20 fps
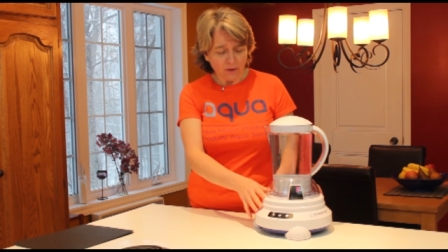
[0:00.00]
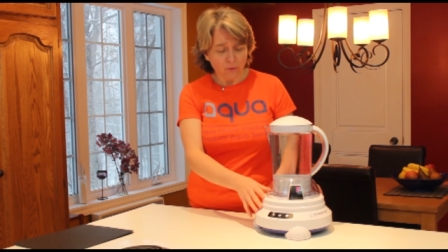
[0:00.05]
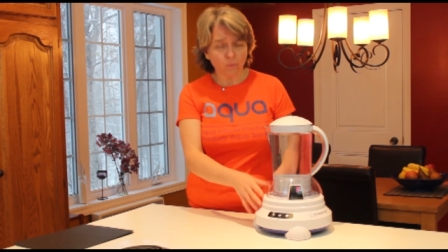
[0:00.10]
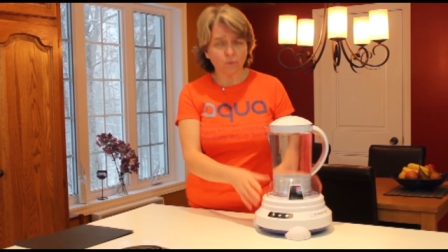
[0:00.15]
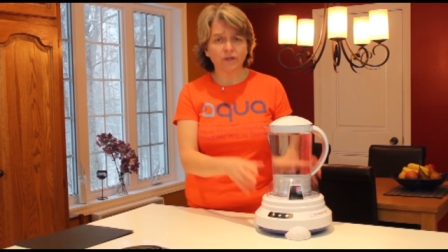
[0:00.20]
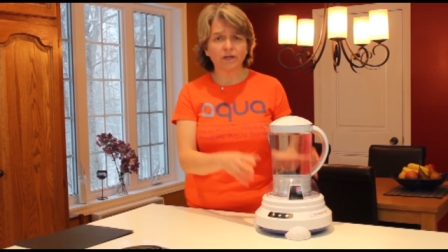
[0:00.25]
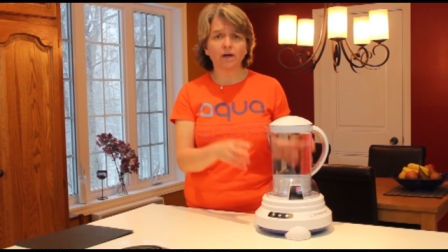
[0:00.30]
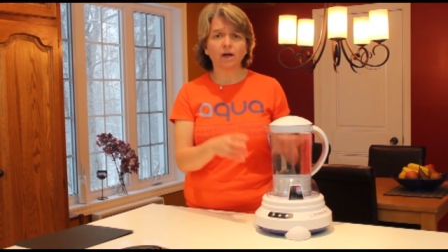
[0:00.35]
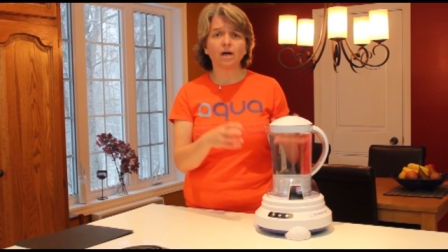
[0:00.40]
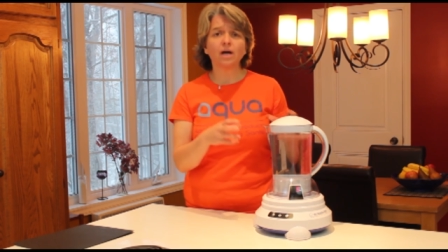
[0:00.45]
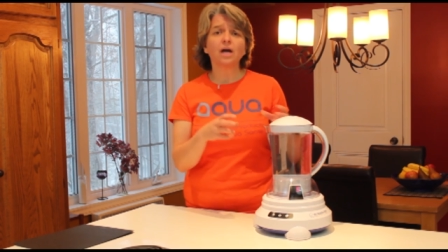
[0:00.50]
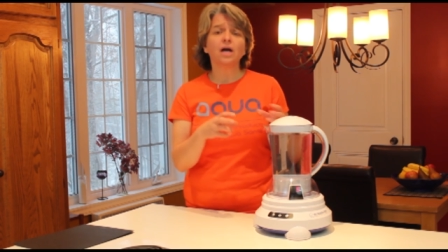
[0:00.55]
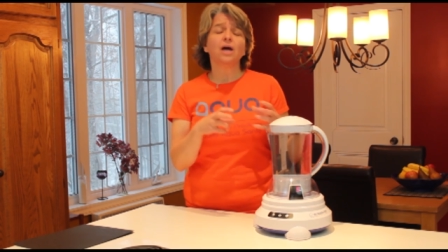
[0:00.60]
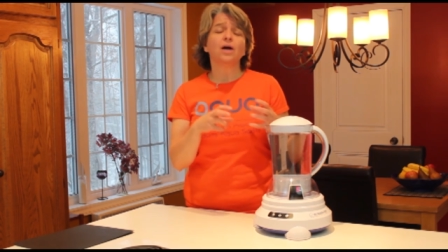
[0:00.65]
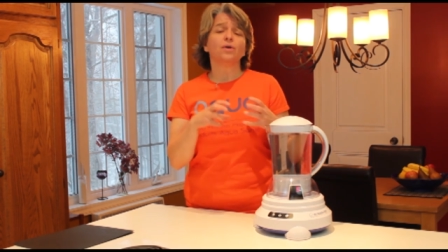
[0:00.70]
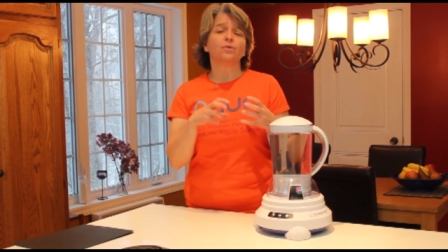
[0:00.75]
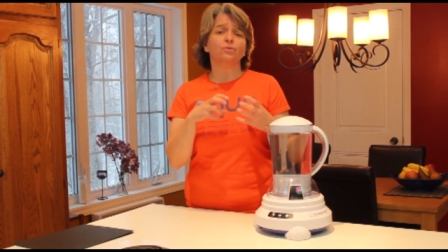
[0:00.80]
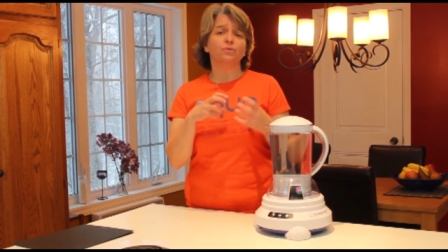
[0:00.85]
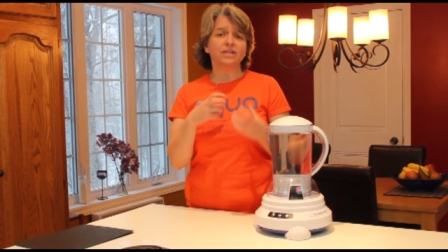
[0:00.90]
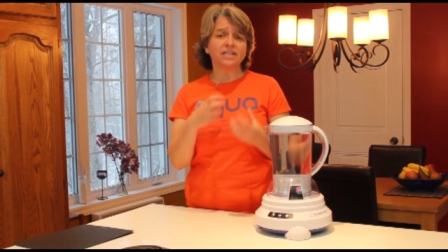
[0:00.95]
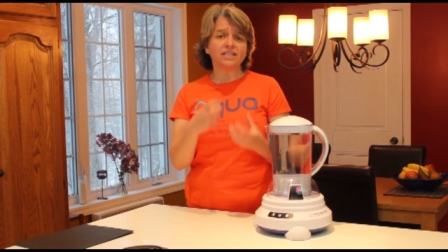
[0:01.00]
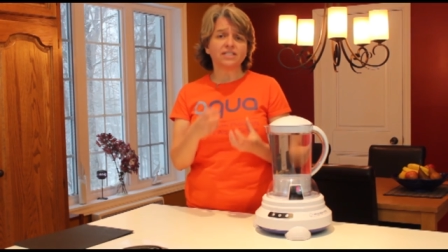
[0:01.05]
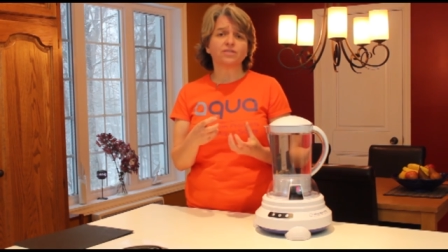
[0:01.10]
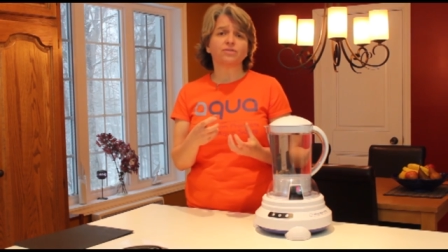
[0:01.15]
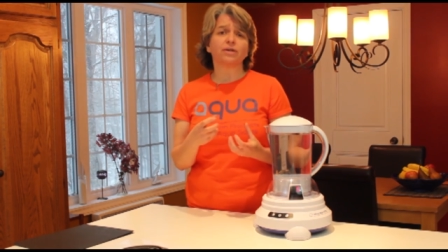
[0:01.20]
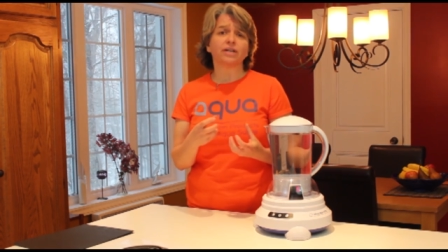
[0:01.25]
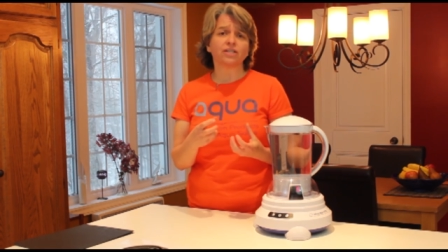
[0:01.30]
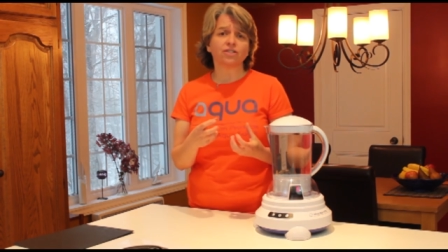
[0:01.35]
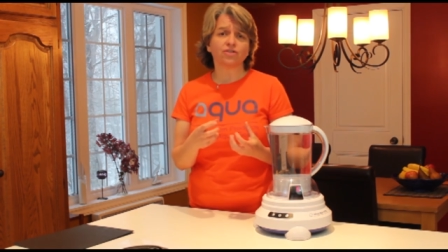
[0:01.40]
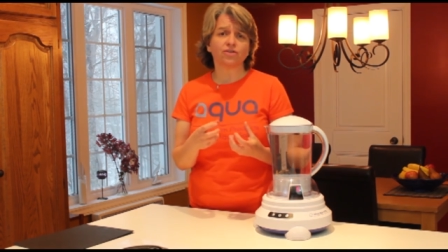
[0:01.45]
We are
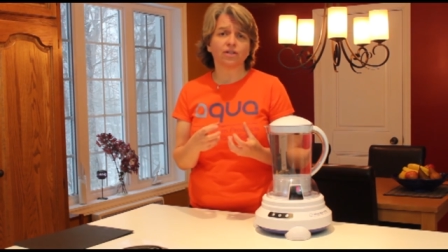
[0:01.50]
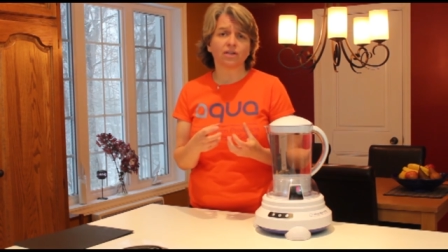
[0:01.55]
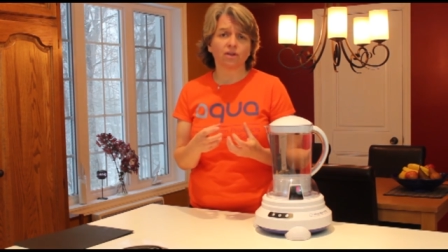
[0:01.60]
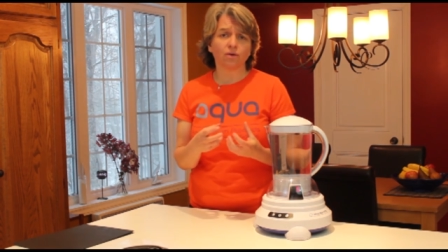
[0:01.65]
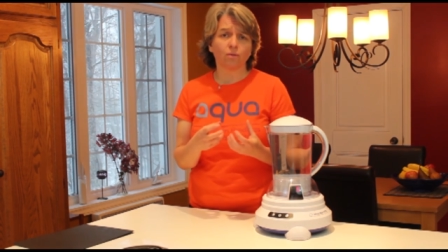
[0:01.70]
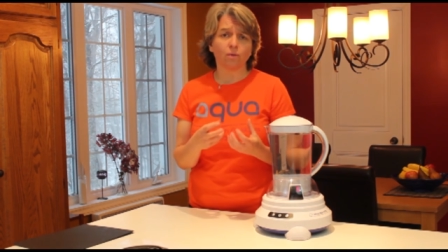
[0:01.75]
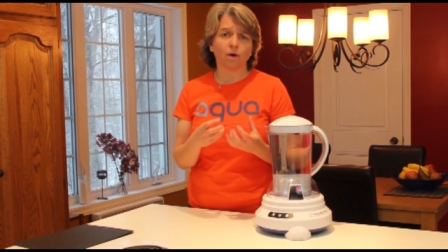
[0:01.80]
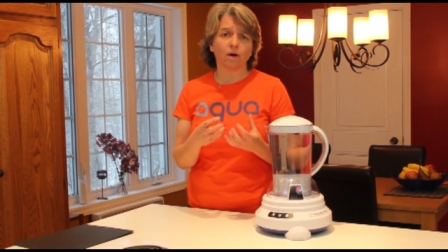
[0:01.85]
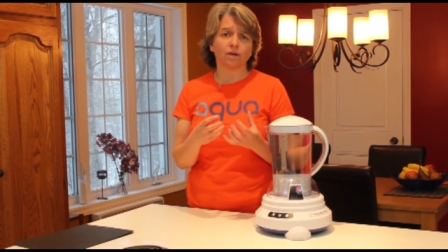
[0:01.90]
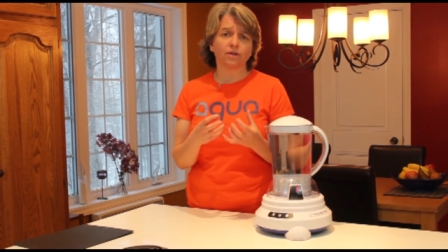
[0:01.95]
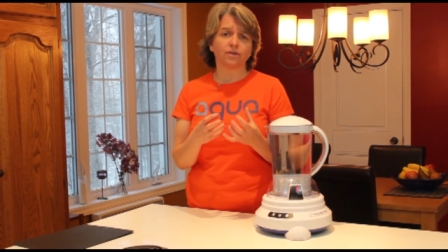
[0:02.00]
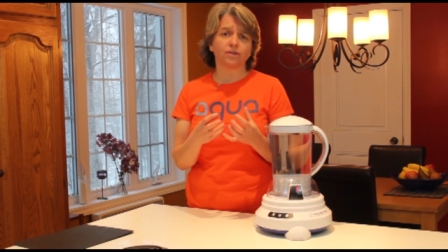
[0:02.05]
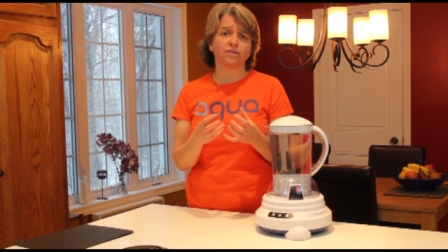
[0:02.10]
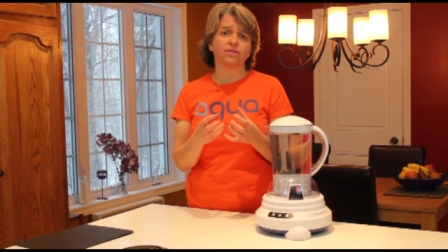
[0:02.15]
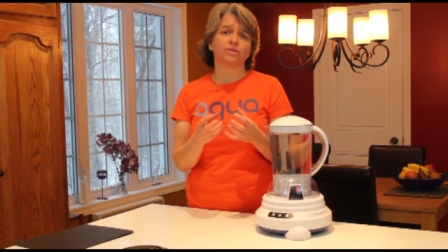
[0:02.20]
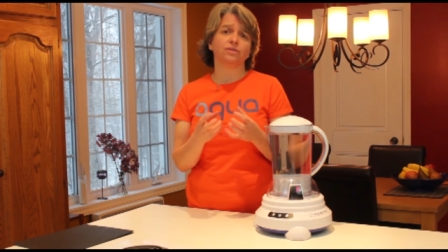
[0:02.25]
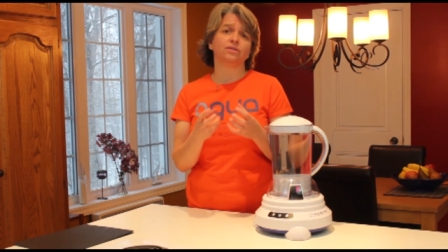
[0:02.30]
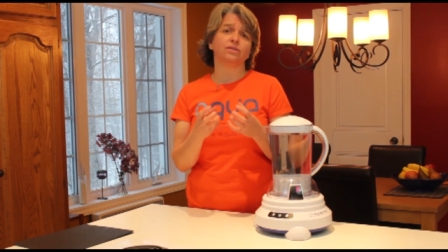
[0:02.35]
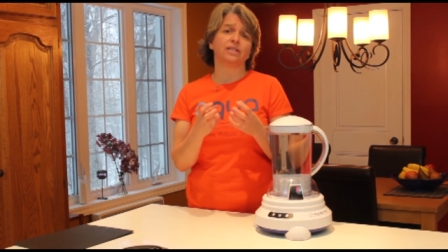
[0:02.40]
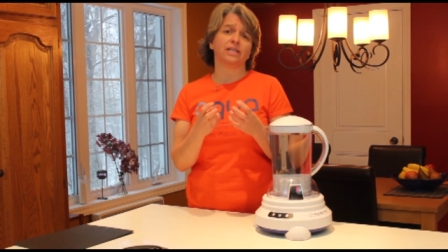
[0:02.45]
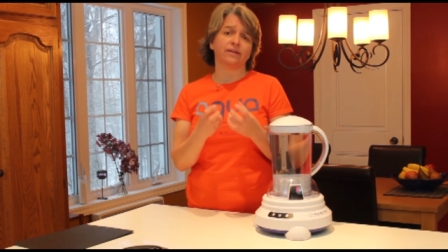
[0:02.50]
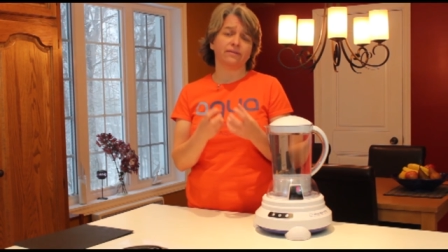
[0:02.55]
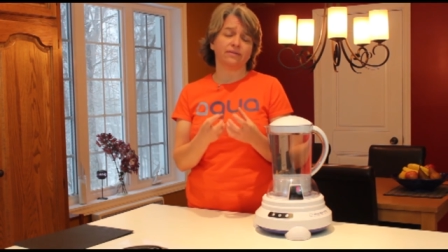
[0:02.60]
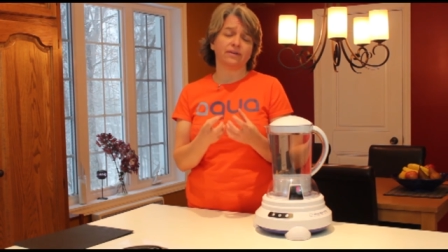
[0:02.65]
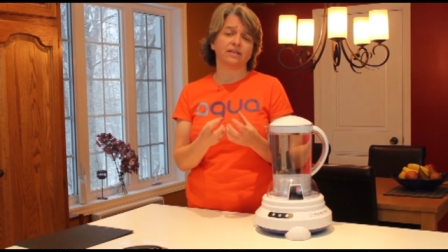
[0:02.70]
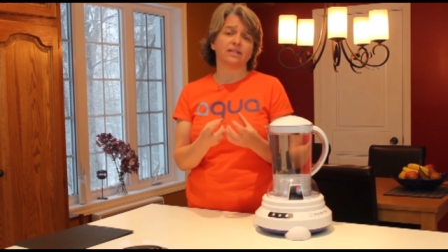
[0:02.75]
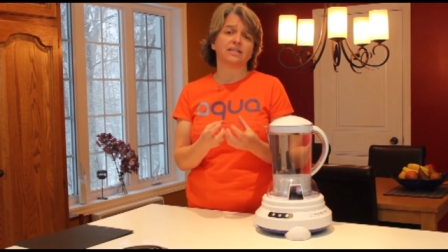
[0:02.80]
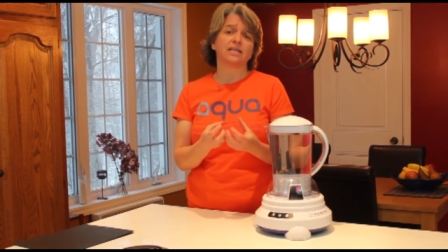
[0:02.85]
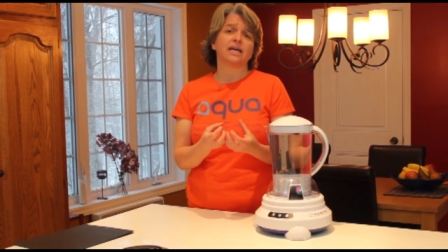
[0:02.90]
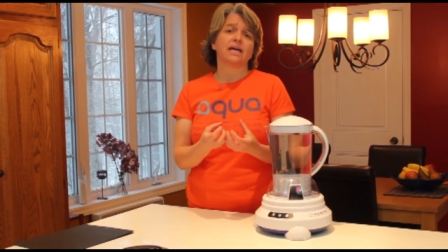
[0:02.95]
restructuring the water to give
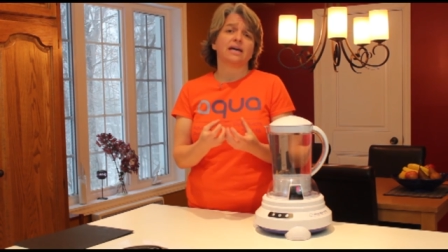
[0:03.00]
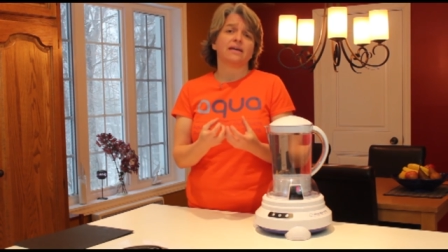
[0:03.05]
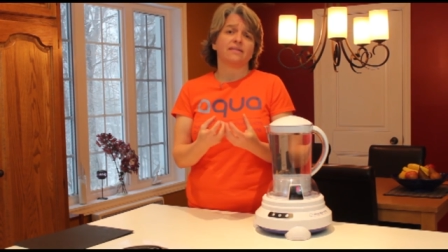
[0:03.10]
it